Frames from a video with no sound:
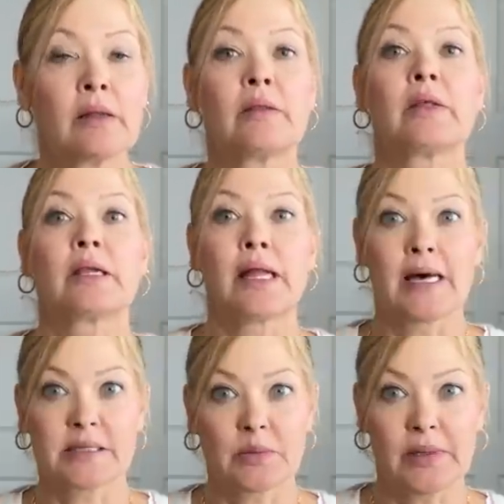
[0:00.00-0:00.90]
than
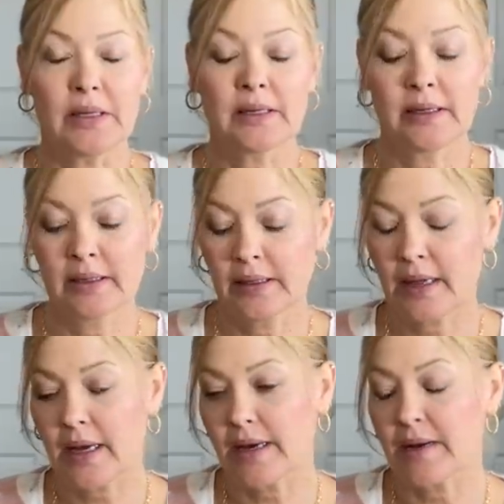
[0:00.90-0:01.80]
last week.
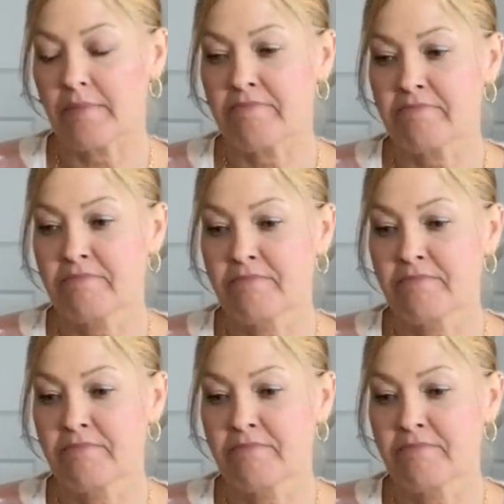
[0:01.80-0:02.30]
Um,